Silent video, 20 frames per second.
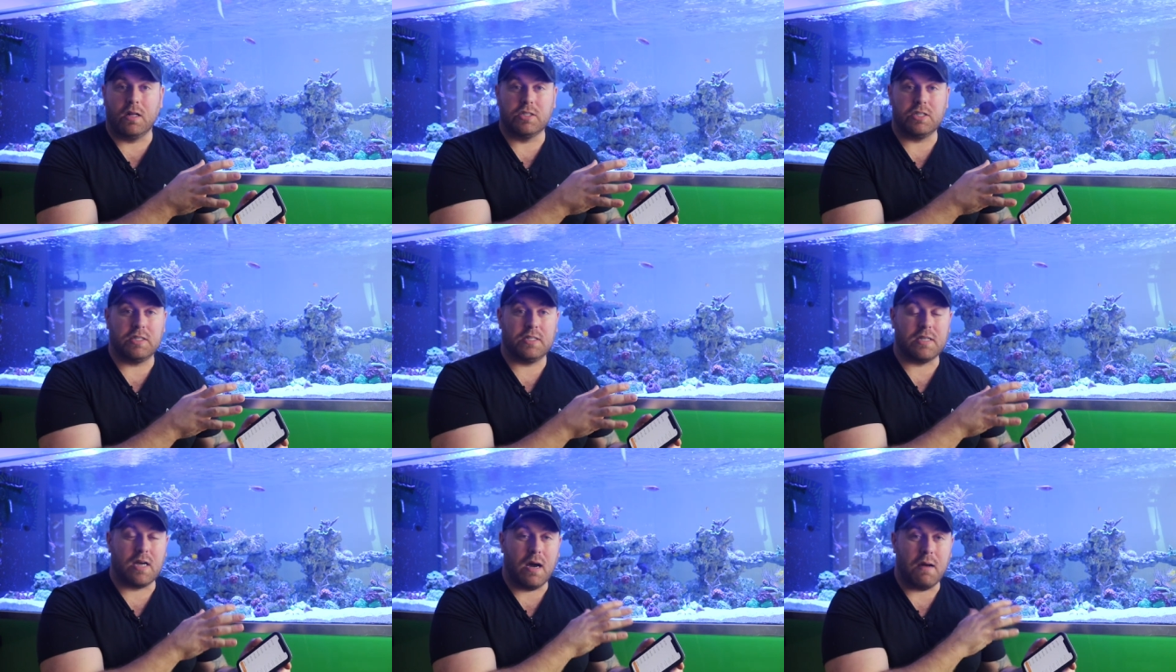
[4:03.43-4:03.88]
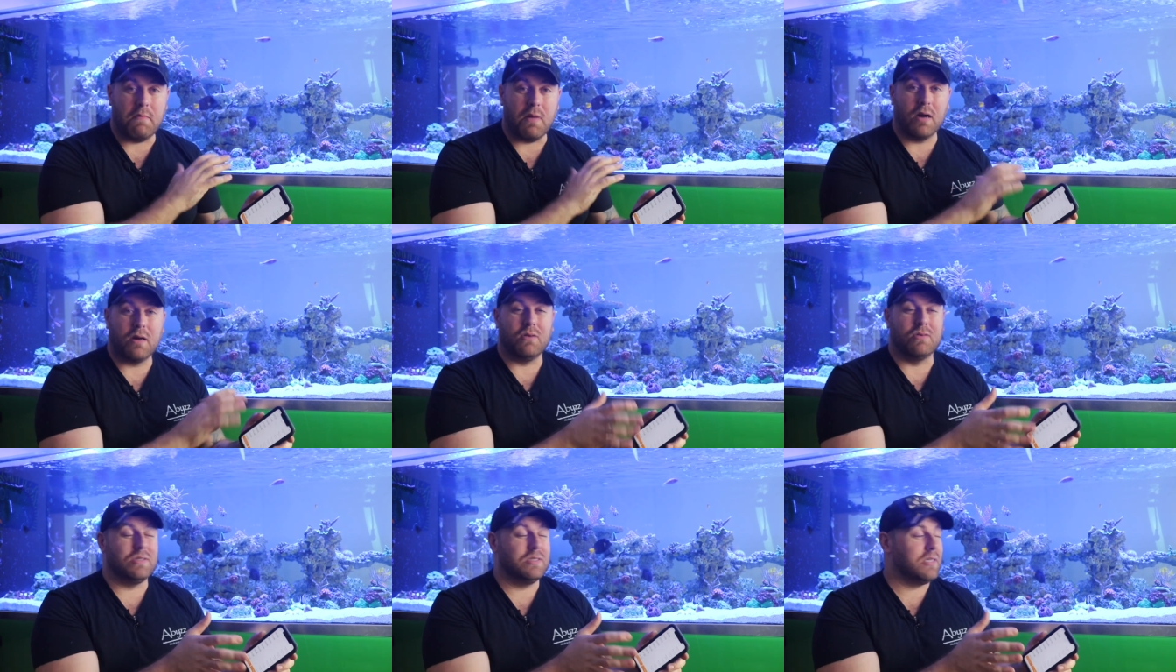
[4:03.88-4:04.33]
just uh,
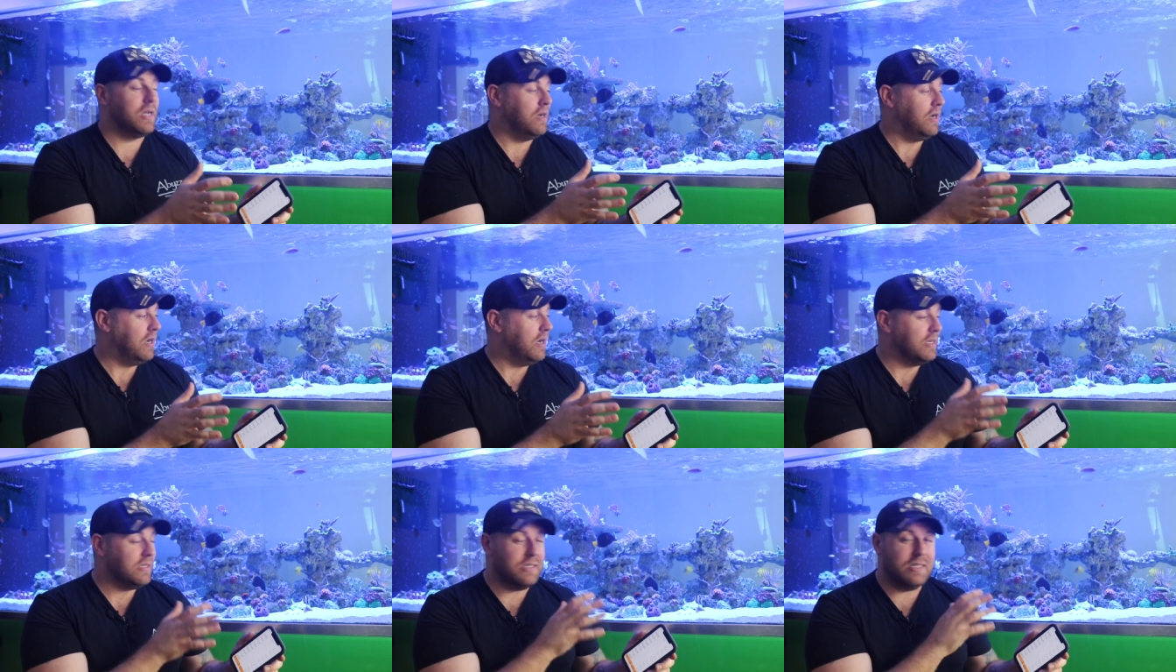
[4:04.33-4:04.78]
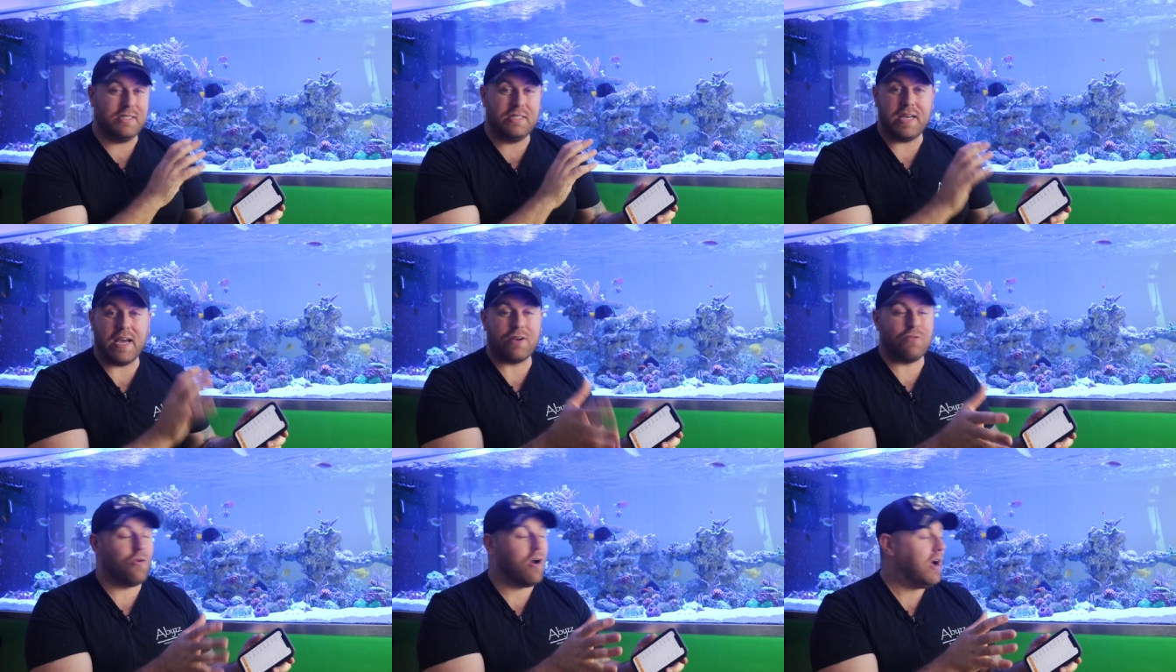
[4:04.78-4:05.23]
Marco's uh,
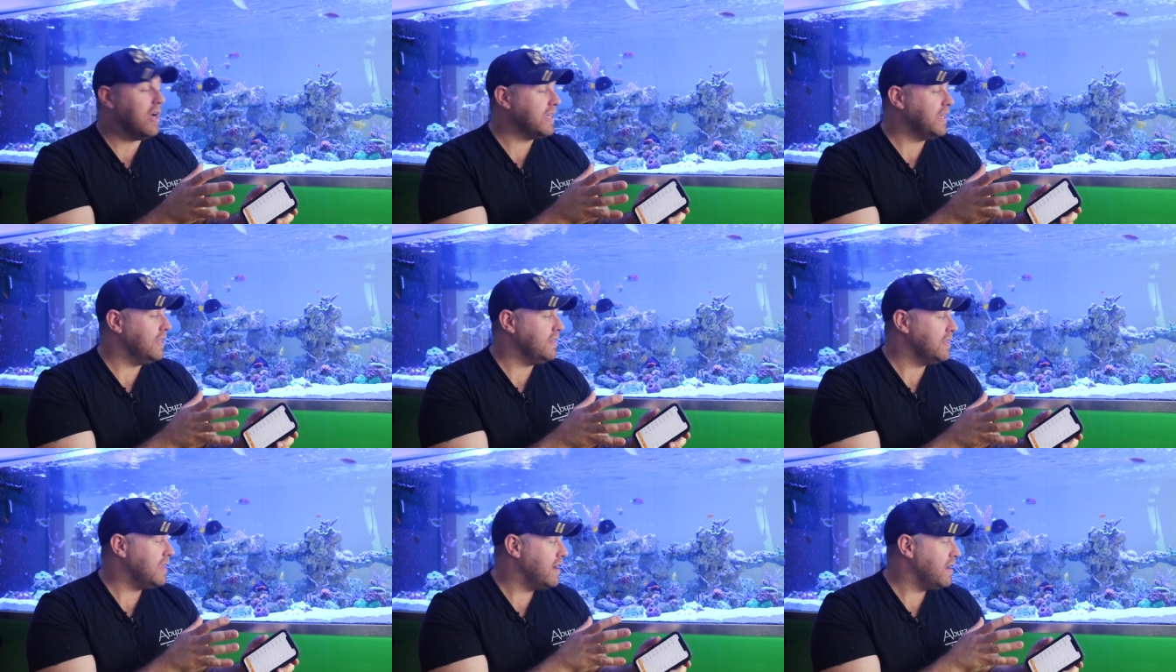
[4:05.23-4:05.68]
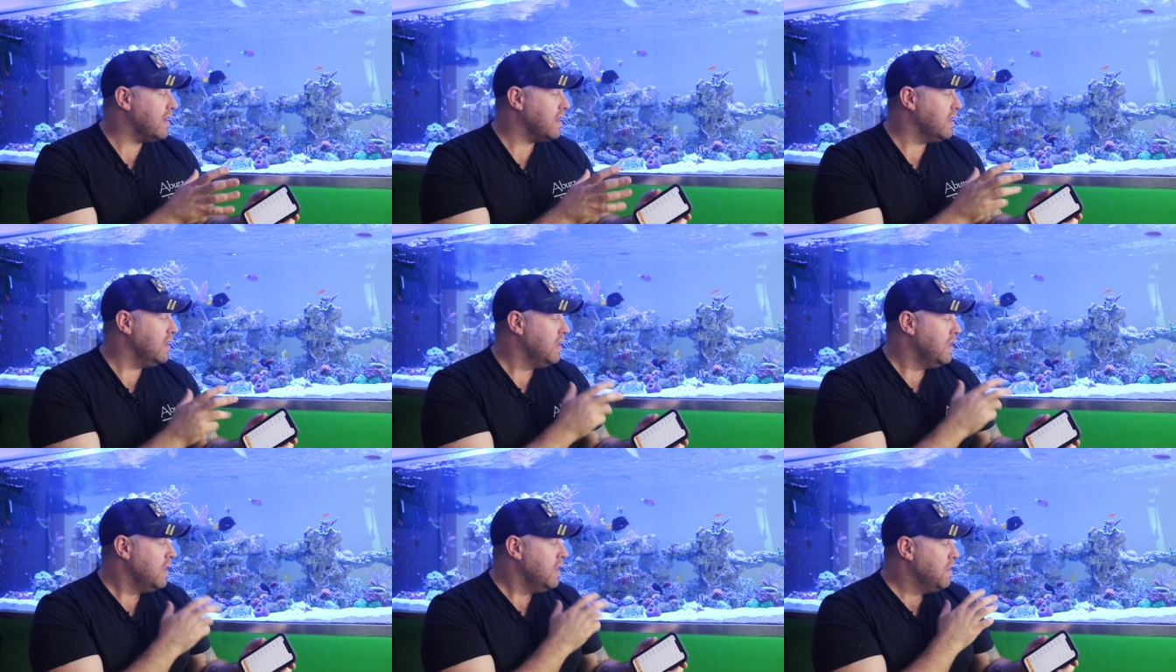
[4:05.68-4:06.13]
dead rock in
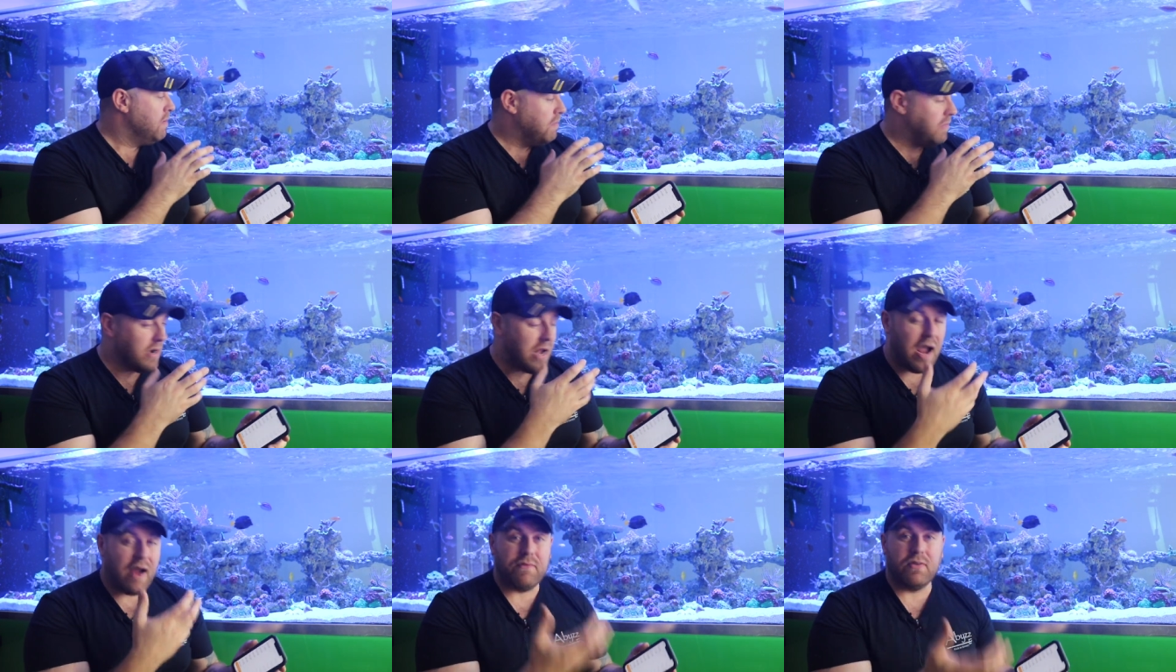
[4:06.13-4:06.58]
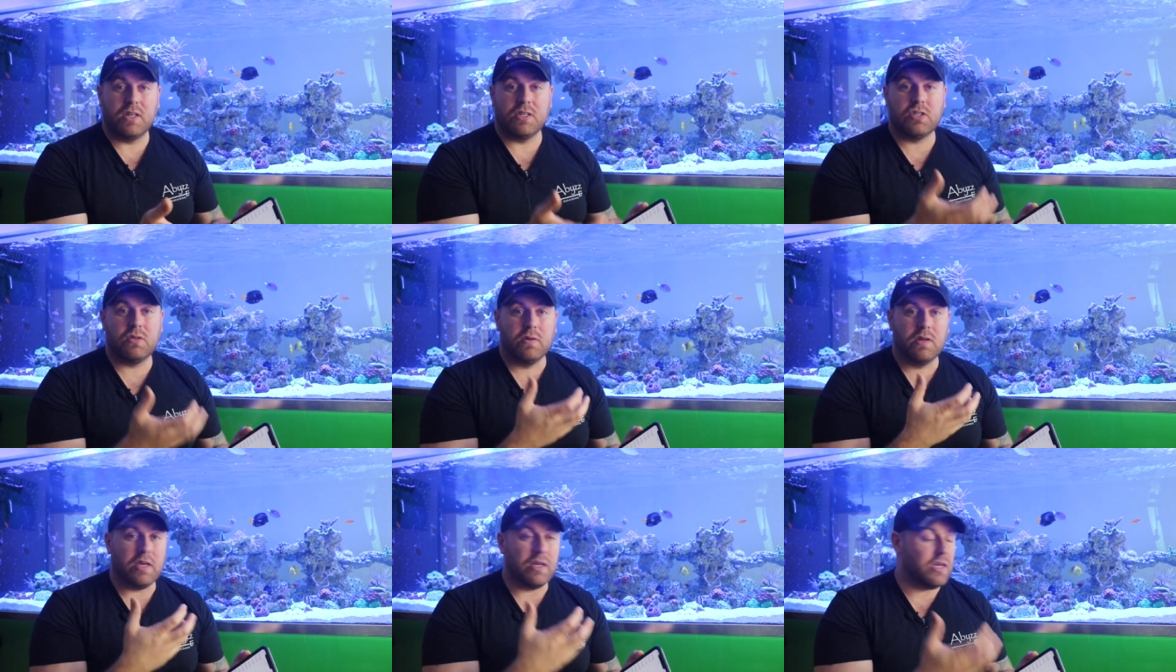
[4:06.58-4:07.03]
there, but
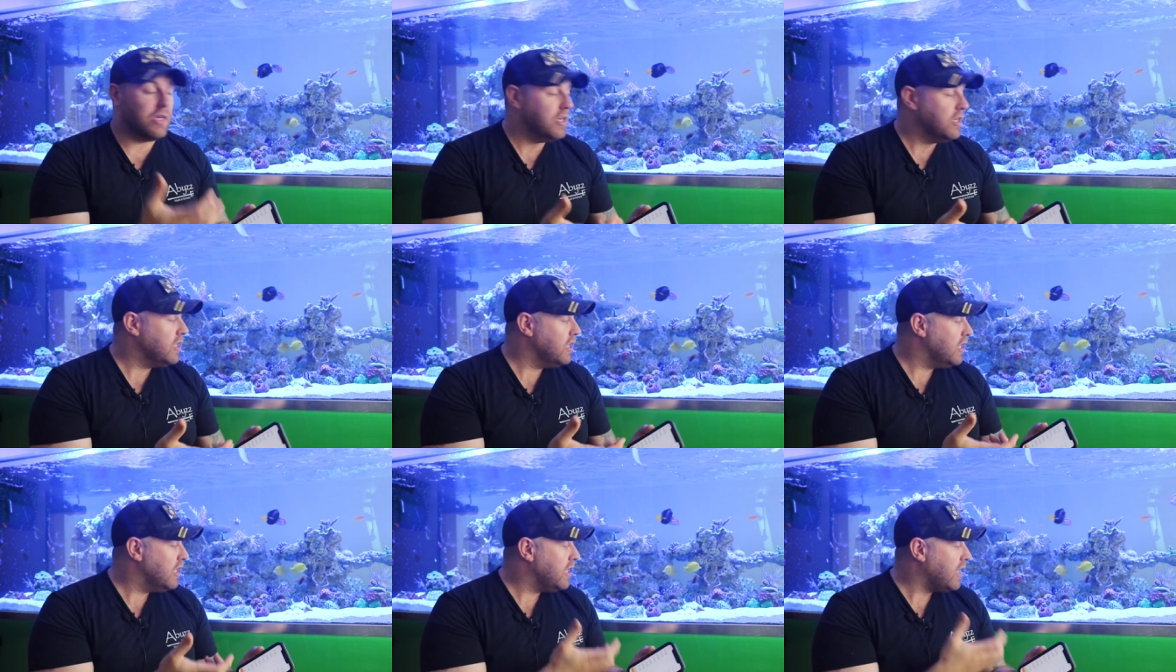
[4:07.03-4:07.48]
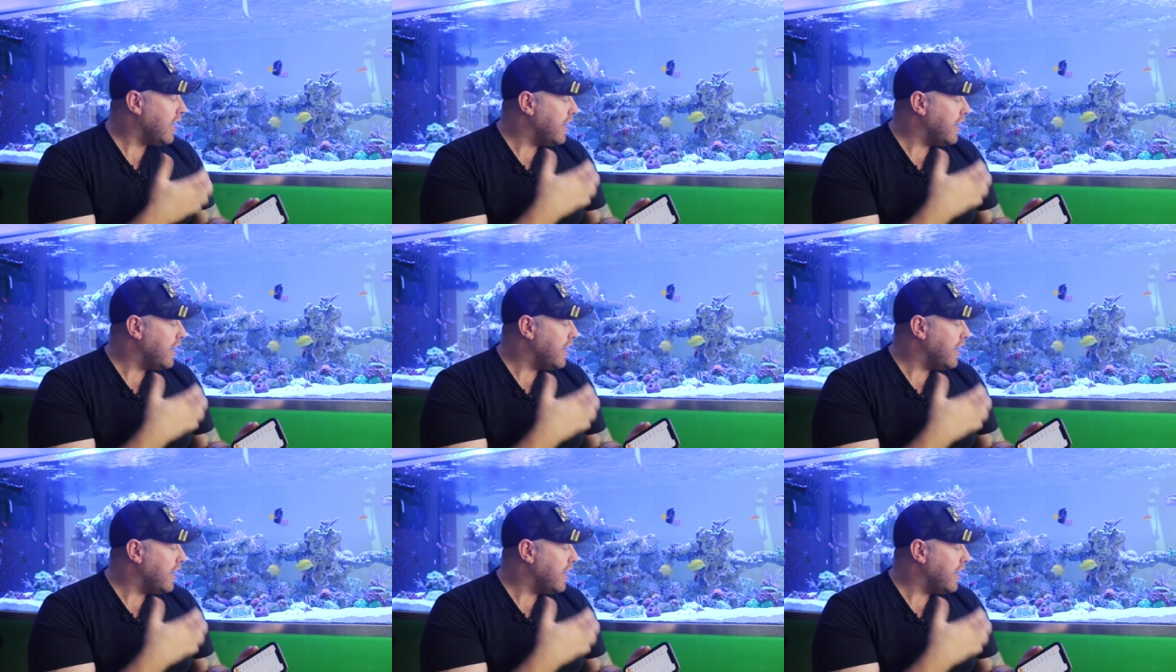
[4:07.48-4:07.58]
everything's really good.